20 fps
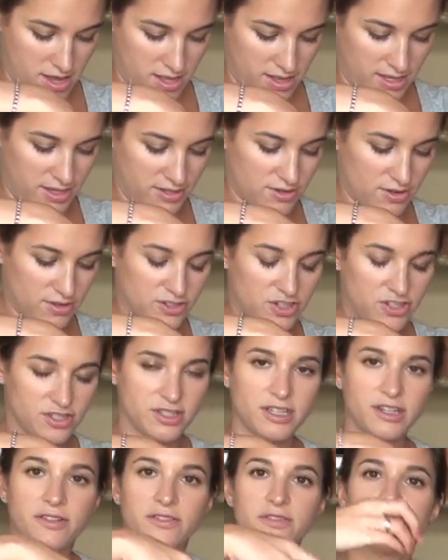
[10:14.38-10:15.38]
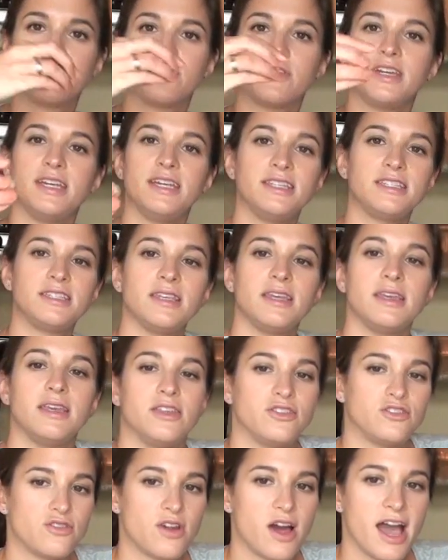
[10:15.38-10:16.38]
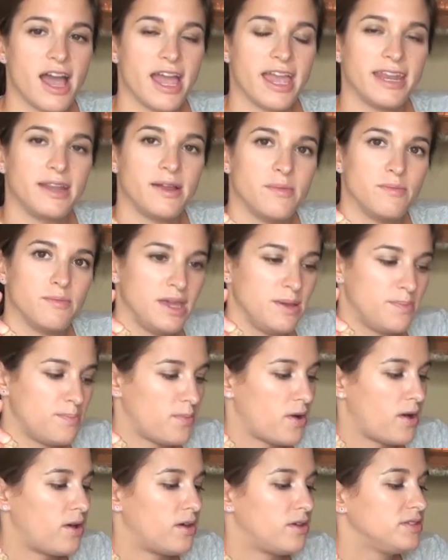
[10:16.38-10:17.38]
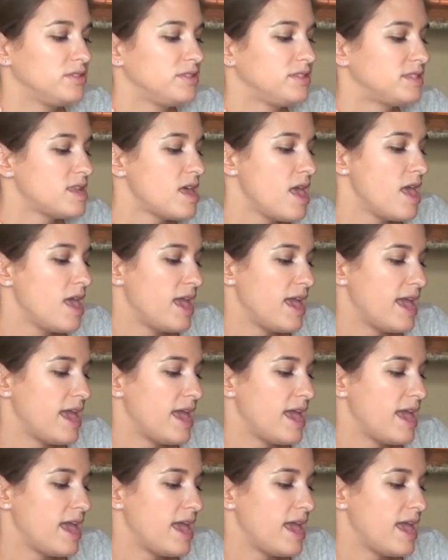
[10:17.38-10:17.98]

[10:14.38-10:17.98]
These are just little freeze-dried meatballs.